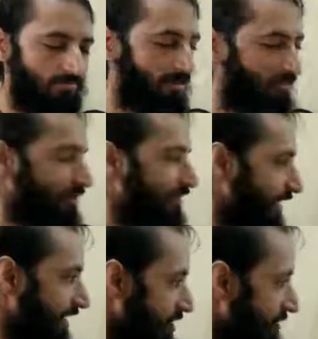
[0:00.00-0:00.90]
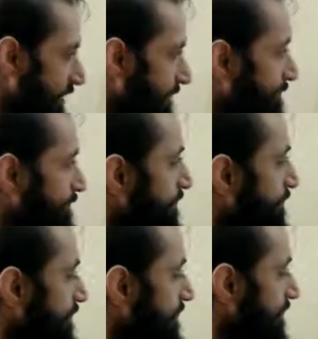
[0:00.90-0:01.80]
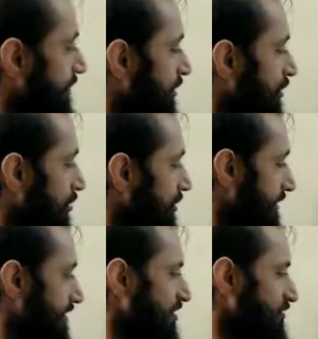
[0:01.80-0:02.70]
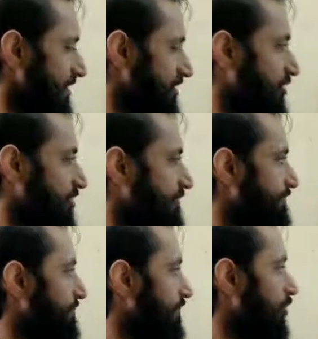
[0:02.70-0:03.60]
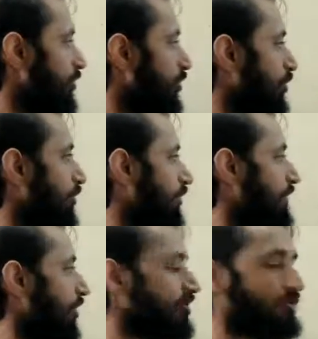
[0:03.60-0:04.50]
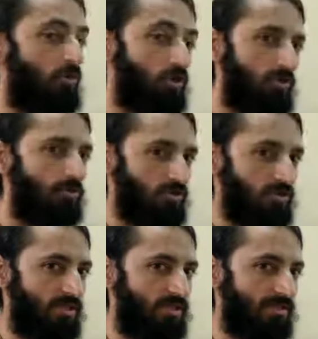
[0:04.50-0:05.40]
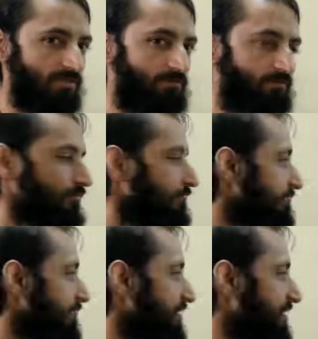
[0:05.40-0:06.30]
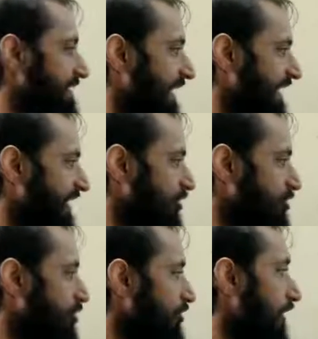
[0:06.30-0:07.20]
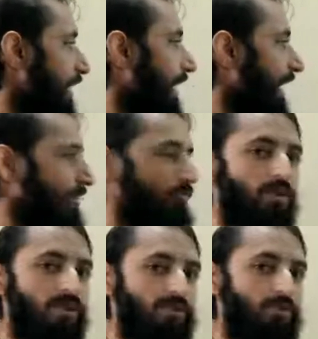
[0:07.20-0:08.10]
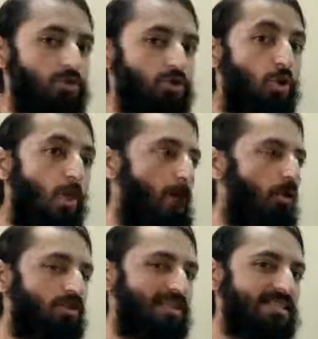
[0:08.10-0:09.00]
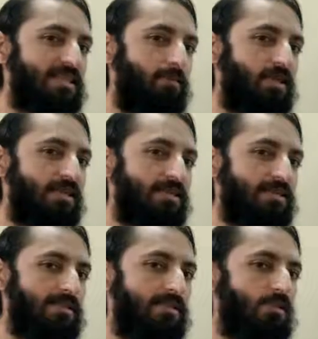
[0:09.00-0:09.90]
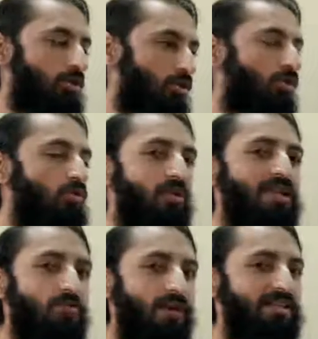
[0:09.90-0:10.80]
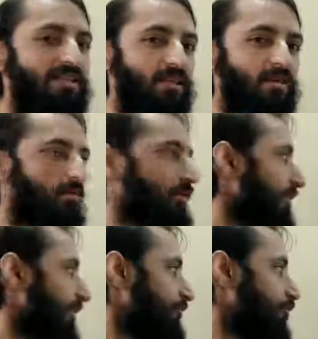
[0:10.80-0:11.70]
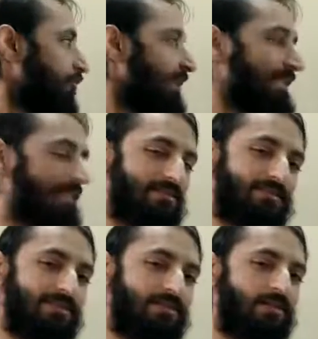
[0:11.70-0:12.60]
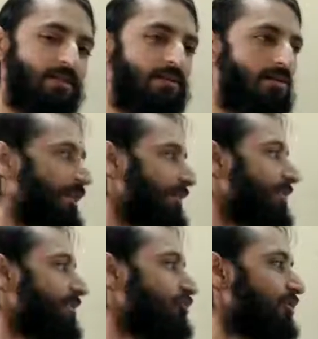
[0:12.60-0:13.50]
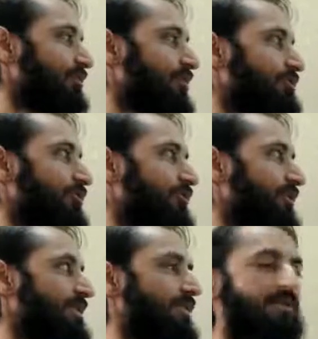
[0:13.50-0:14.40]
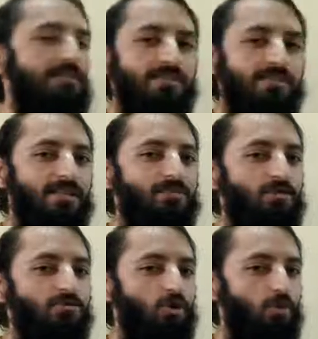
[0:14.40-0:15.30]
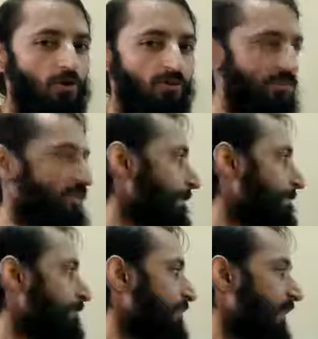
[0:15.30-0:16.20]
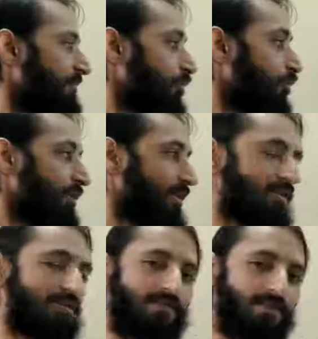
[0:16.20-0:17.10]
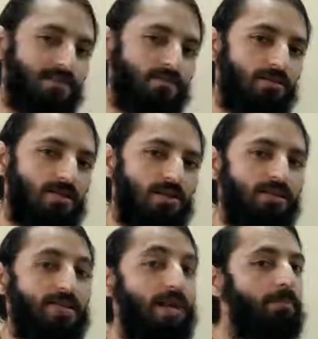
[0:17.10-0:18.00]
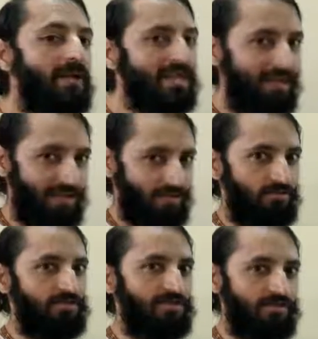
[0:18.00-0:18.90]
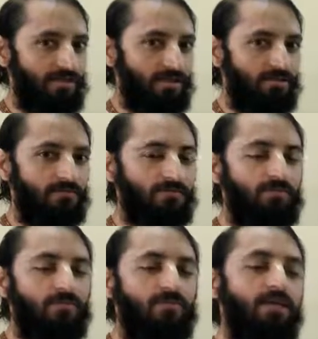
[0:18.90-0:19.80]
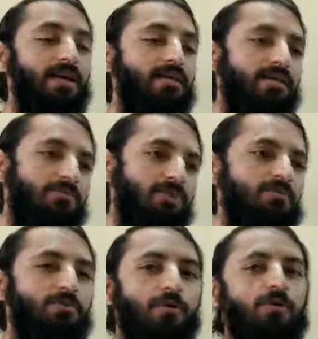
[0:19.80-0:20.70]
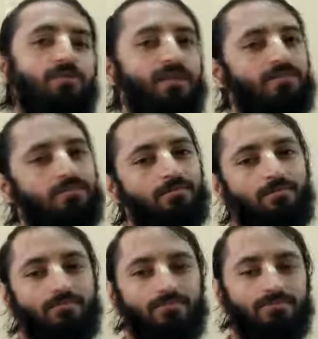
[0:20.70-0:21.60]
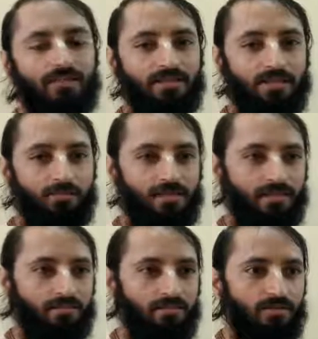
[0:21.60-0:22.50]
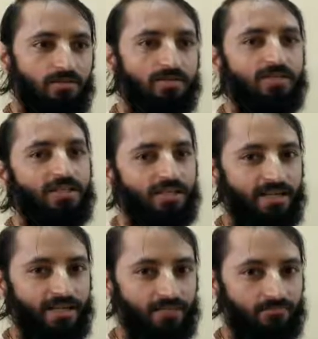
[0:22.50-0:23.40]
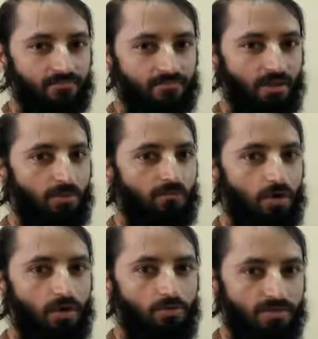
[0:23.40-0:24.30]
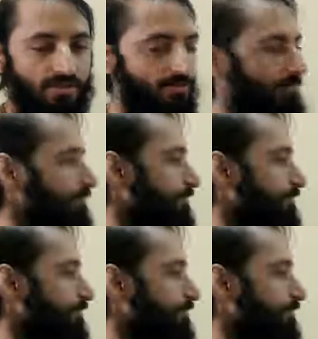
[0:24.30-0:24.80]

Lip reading: Krishna will take care of it. So this is Vaishnava who follows both the processes. Chanting also and Varanashram also. Both things simultaneously. Don't do only one thing. If you do only this thing, then there is no difference between this and this. This is the slow process. If you do only this thing, imitate this thing, then it becomes problem. Then, you know, then there will be surge chanting. There will be fall downs.